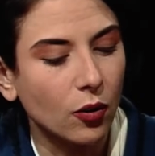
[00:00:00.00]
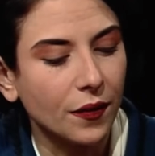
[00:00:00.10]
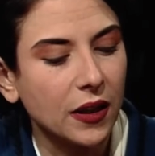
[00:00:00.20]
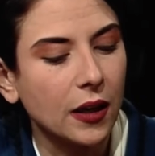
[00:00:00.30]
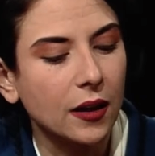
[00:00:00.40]
You're
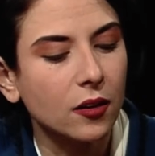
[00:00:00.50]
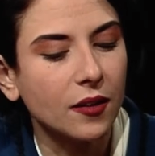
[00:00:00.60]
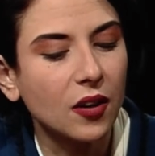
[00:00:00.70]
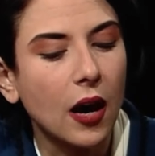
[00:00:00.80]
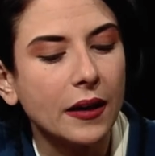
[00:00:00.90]
only getting
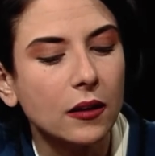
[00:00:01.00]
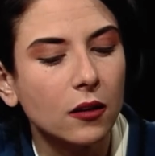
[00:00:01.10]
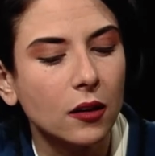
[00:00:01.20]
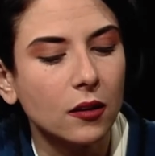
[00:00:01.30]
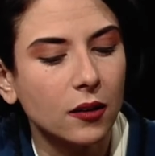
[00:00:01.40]
a tiny
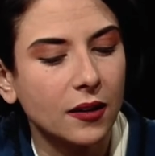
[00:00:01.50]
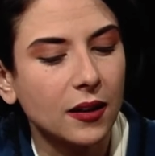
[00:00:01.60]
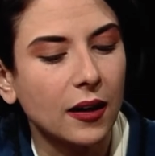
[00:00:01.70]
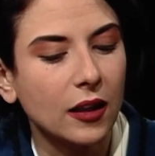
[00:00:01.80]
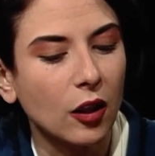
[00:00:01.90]
little
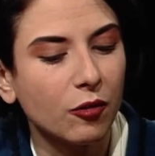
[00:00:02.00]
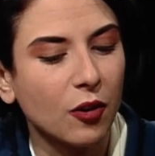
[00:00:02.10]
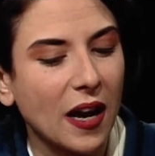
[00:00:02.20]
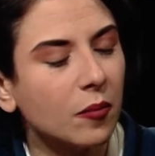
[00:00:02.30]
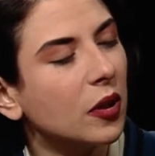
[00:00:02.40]

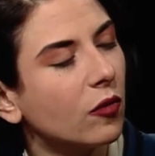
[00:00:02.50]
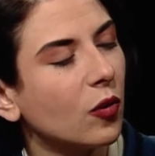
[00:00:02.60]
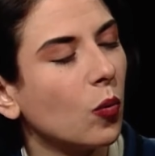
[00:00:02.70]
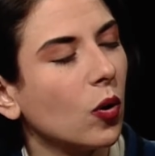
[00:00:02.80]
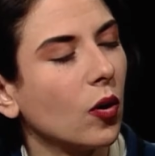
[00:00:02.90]
fragment
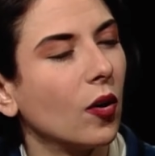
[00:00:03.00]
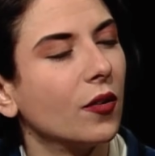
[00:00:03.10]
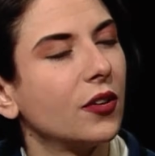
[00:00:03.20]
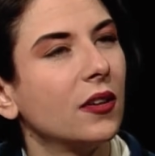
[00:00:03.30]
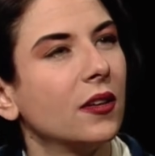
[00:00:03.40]
of the world.